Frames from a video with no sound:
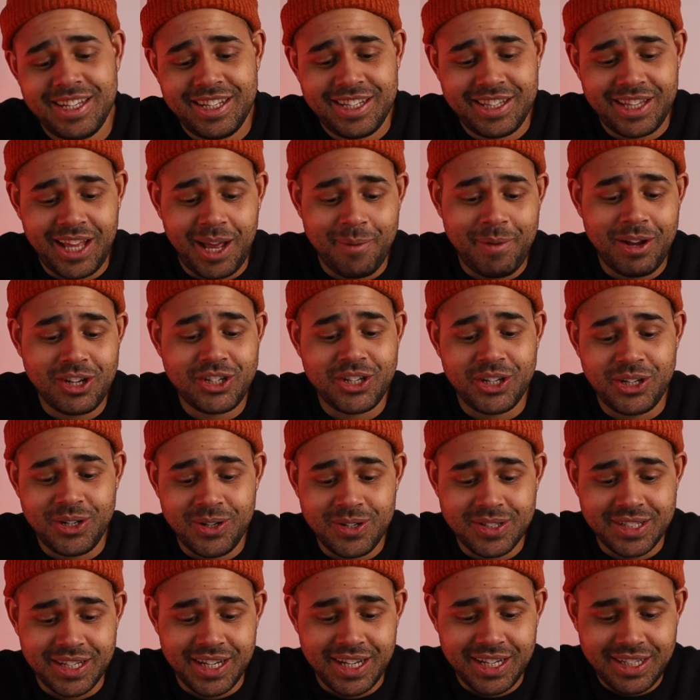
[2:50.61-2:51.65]
that I'm actually
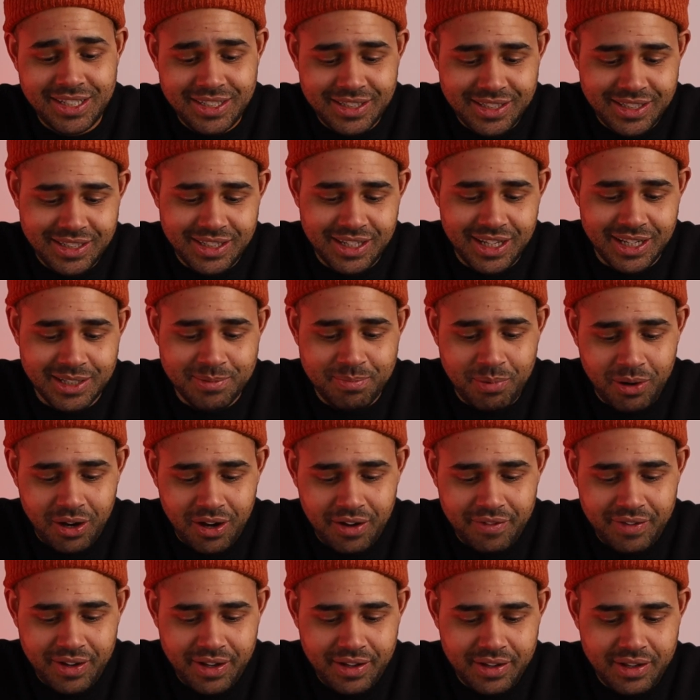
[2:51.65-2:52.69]
using this as part
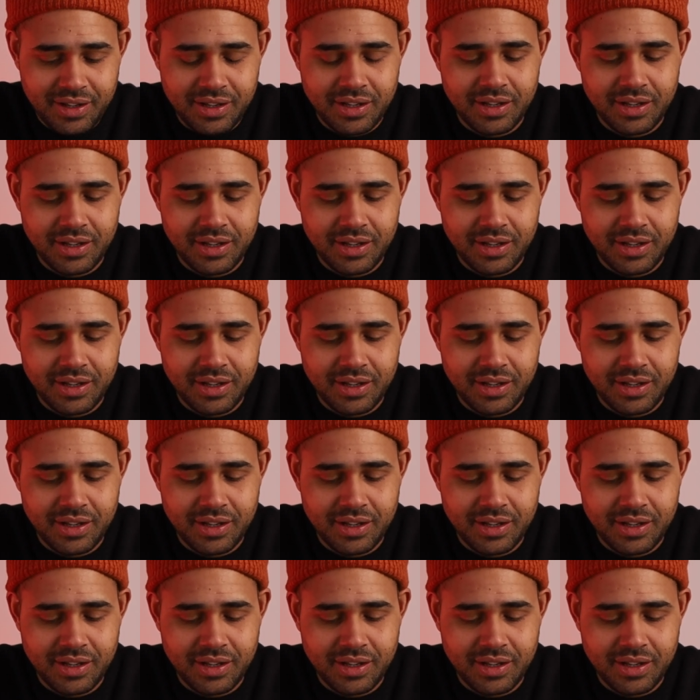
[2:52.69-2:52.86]
of it.